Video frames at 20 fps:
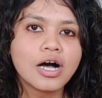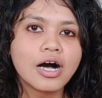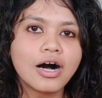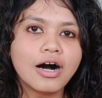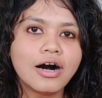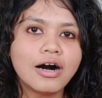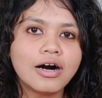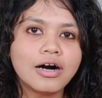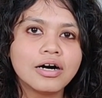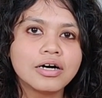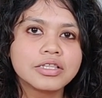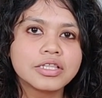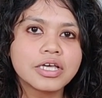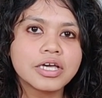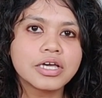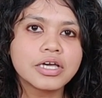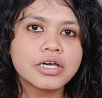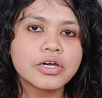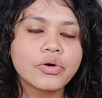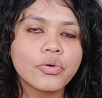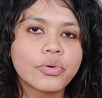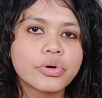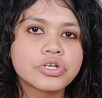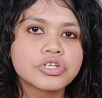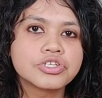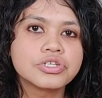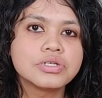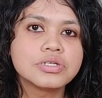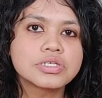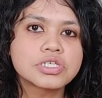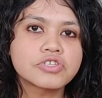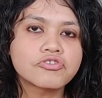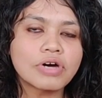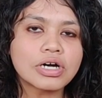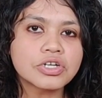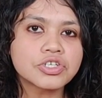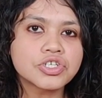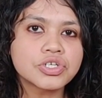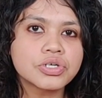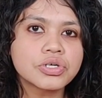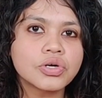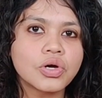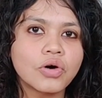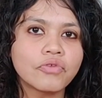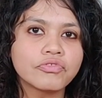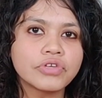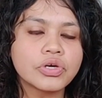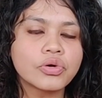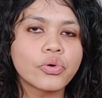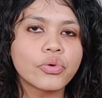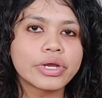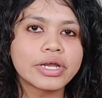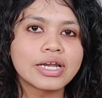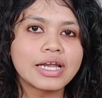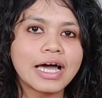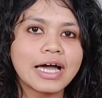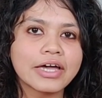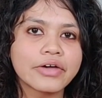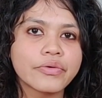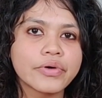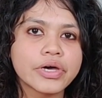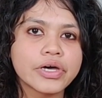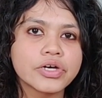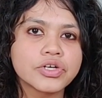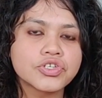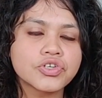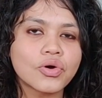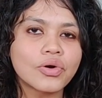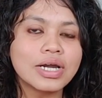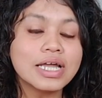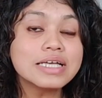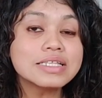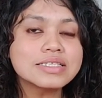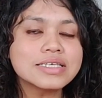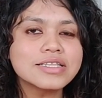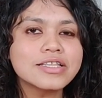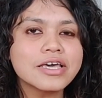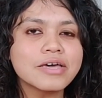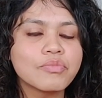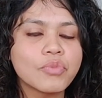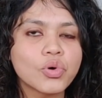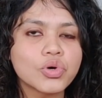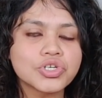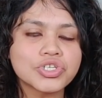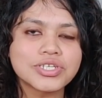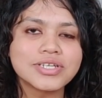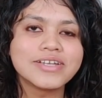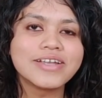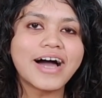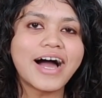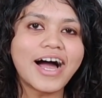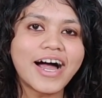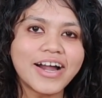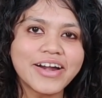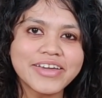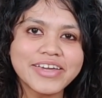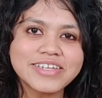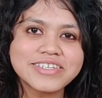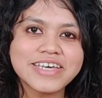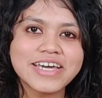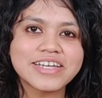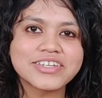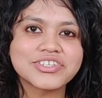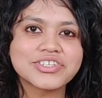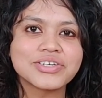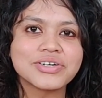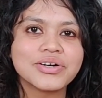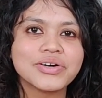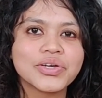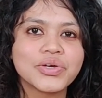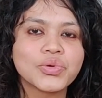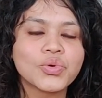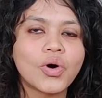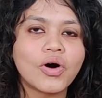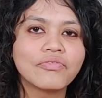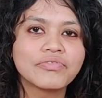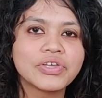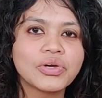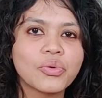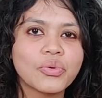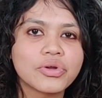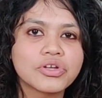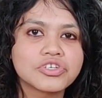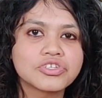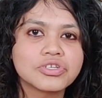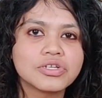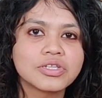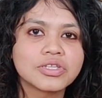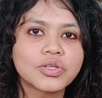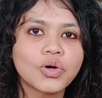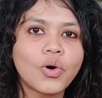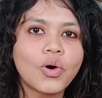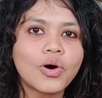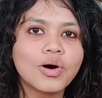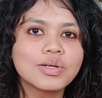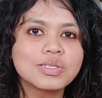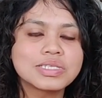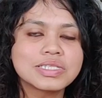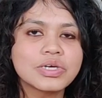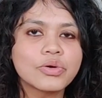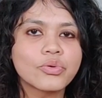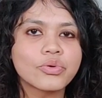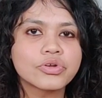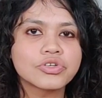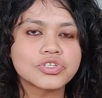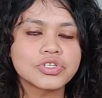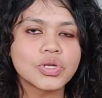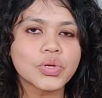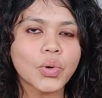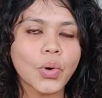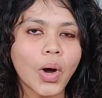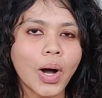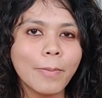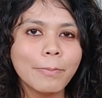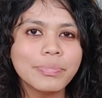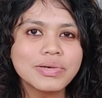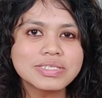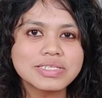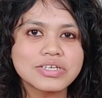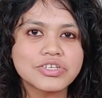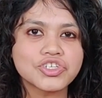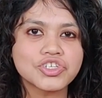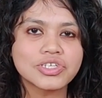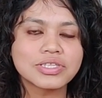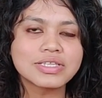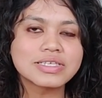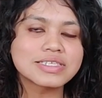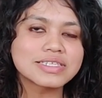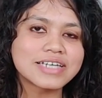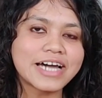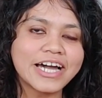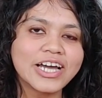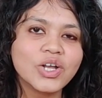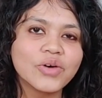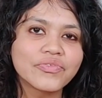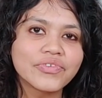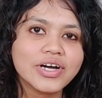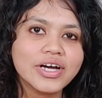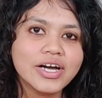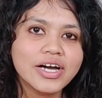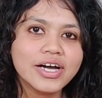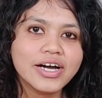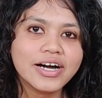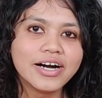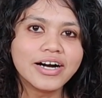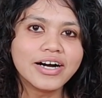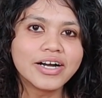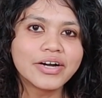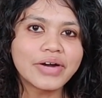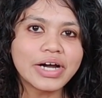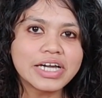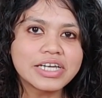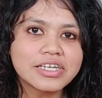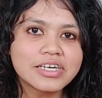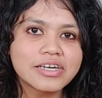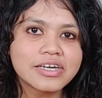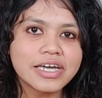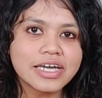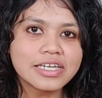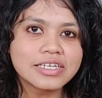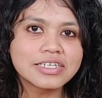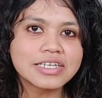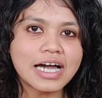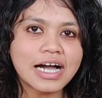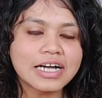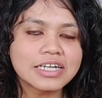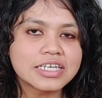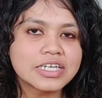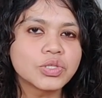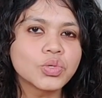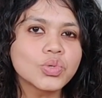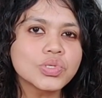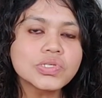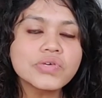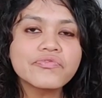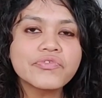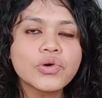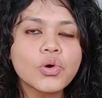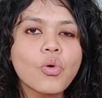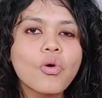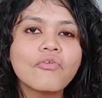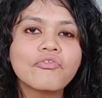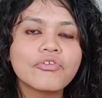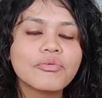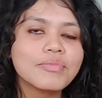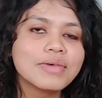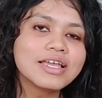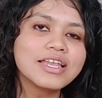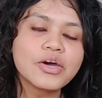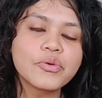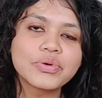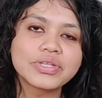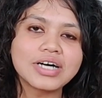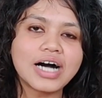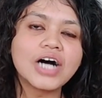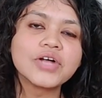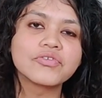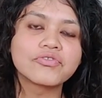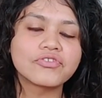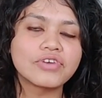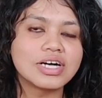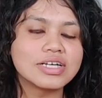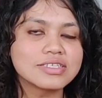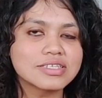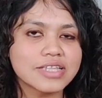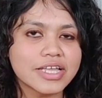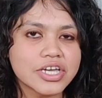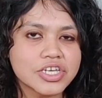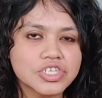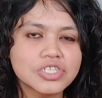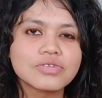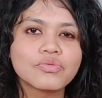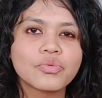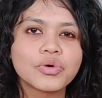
the original structure of the Korean language, or let's say the emotional architecture, of the original thoughts, the original composition, the style of writing intact. And those of you who are familiar with the art of translation